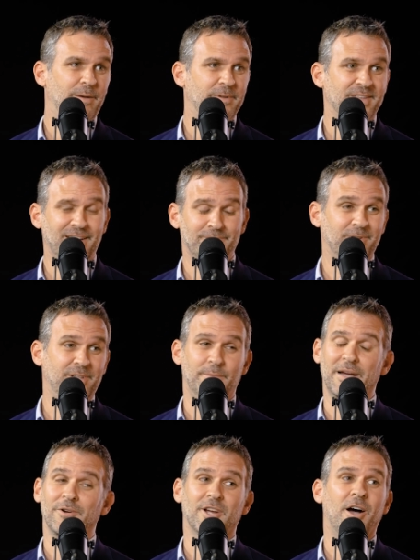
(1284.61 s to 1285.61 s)
It's not really
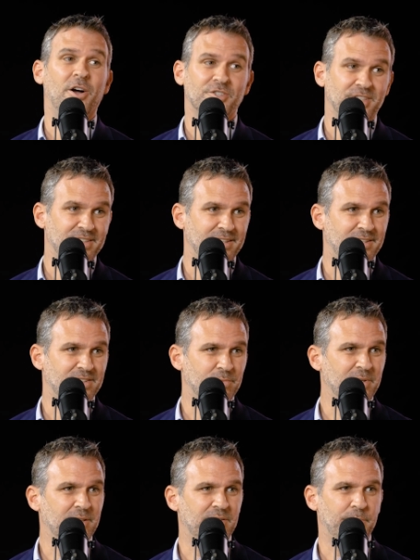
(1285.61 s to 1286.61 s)
about consciousness.
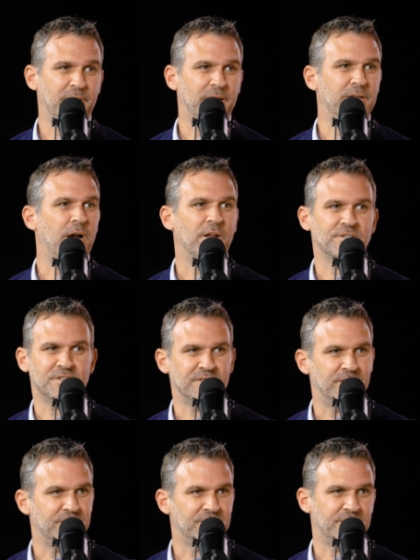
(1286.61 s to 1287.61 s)
We can debate
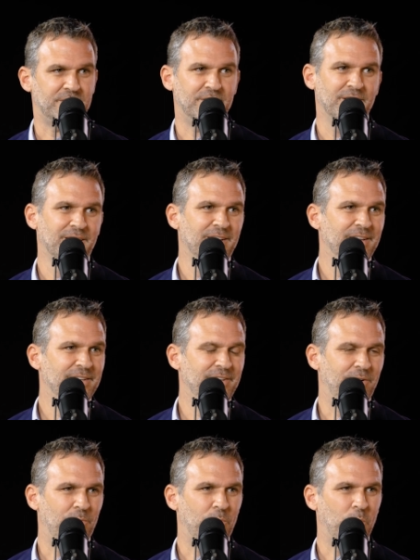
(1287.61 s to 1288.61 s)
consciousness and, you
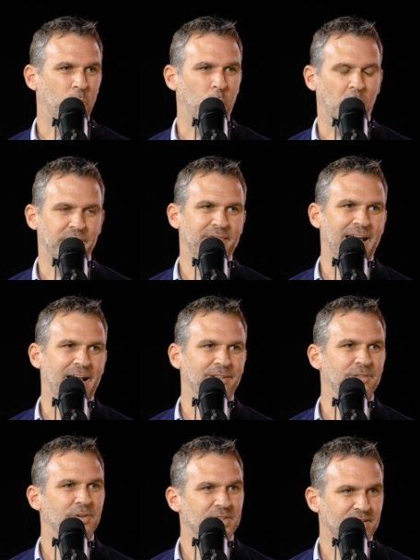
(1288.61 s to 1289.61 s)
know, what that
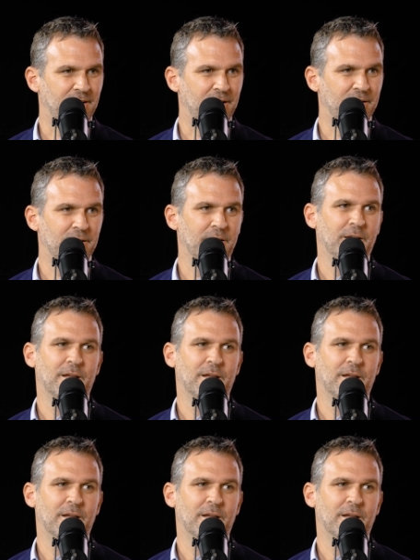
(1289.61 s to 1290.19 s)
looks like.